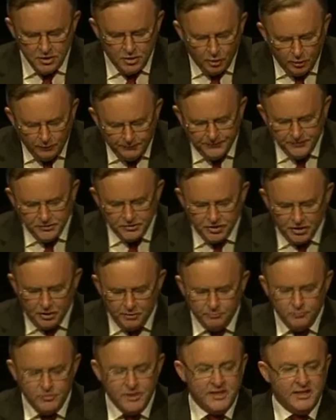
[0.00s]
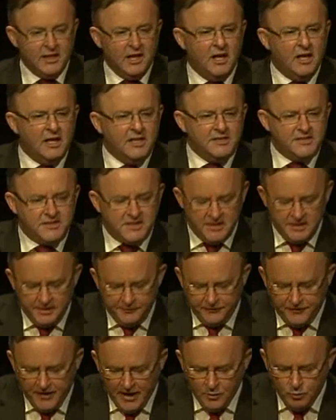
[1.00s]
Gough and Tom realised that
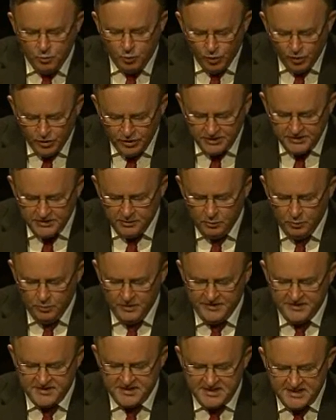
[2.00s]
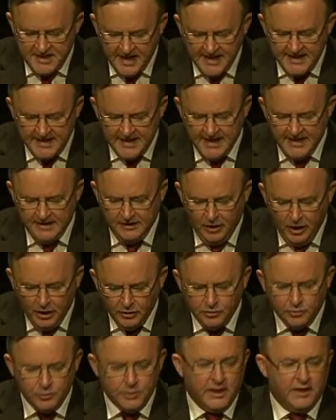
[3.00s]
if they worked with state and
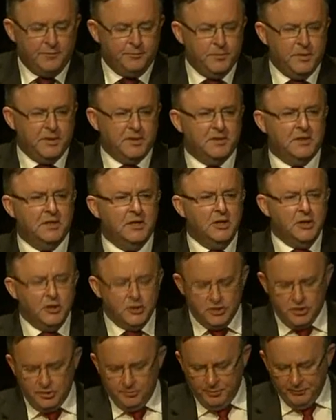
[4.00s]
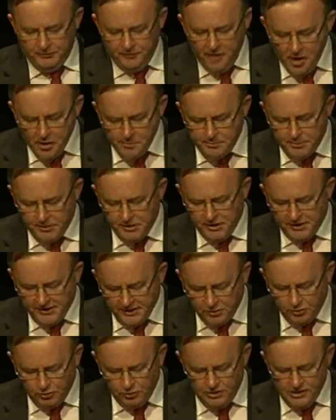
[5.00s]
local government to provide
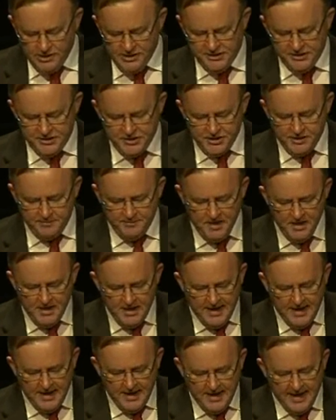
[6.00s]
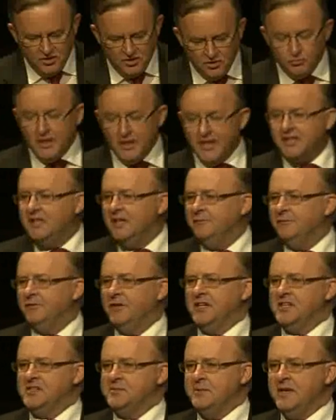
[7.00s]
political leadership and direct
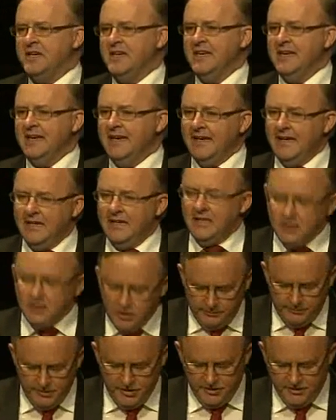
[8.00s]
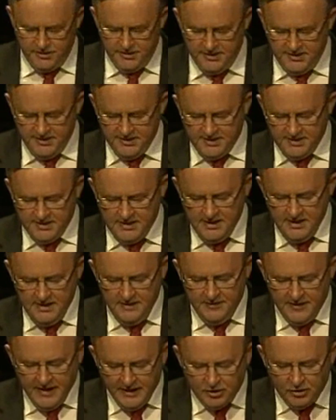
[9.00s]
investment in communities,
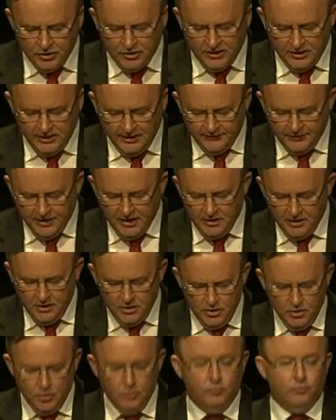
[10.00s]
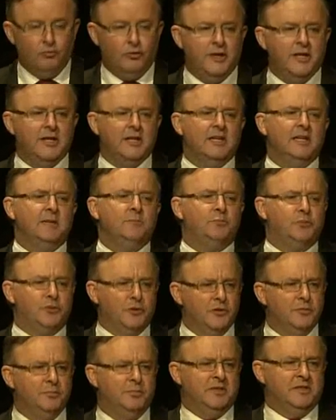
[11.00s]
they could deliver real
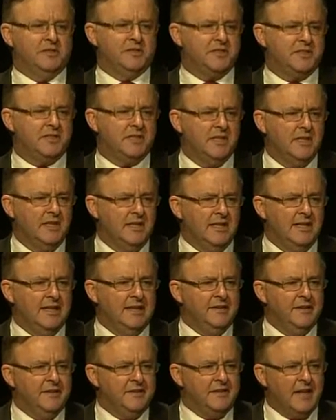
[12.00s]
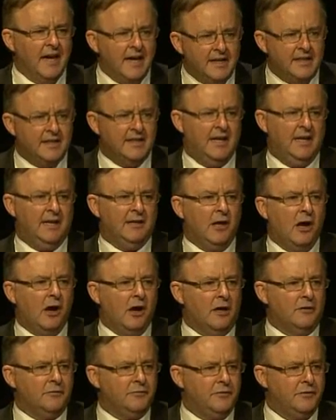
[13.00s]
improvements in the day-to-day
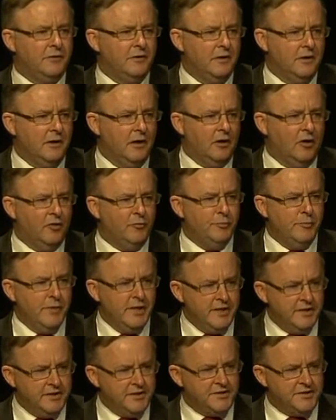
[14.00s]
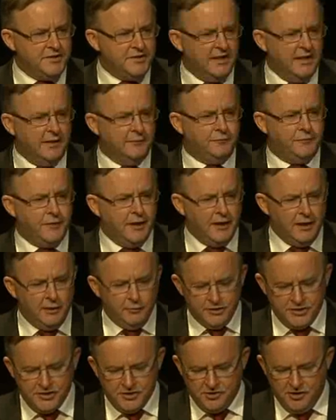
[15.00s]
life of millions of their
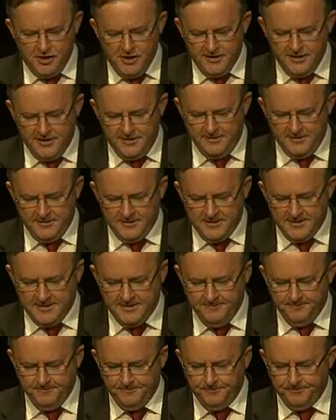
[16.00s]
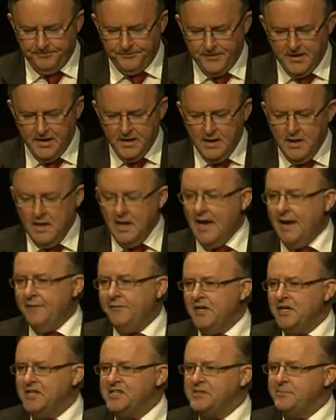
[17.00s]
fellow Australians.
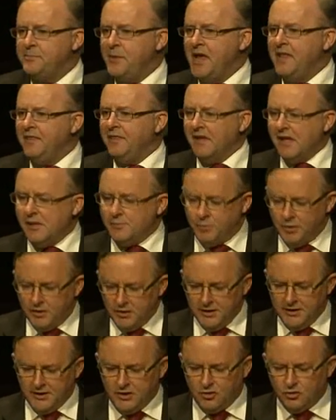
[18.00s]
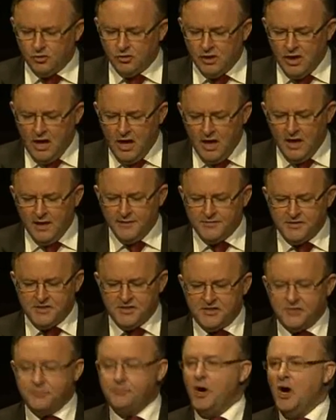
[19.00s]
Having spent their political lives
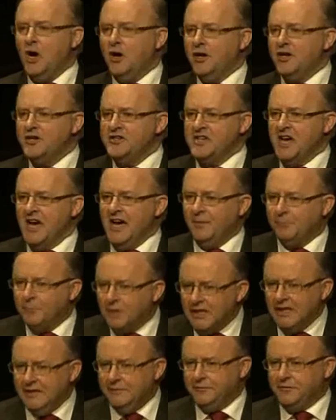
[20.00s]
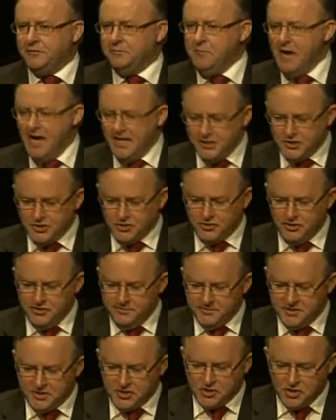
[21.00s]
aspiring to uplift
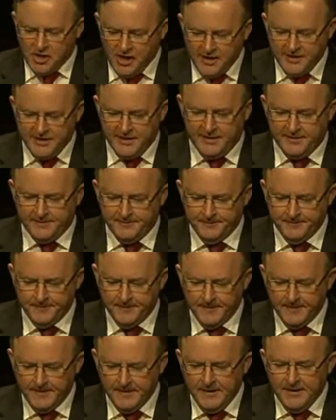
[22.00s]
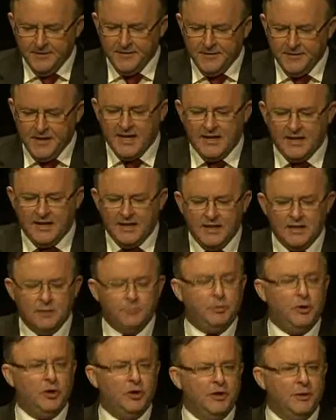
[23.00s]
mainstream Australia, they had hit
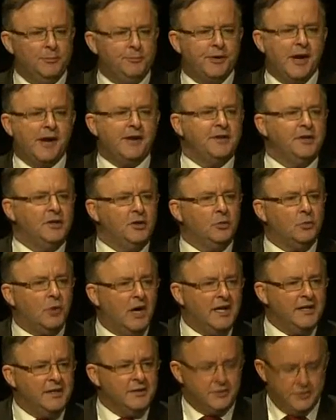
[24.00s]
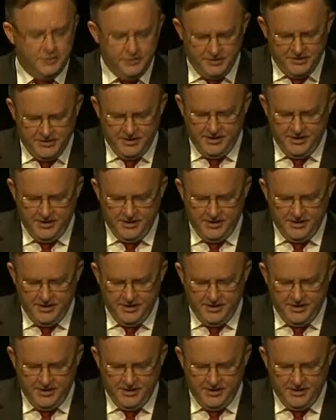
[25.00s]
upon a practical way to do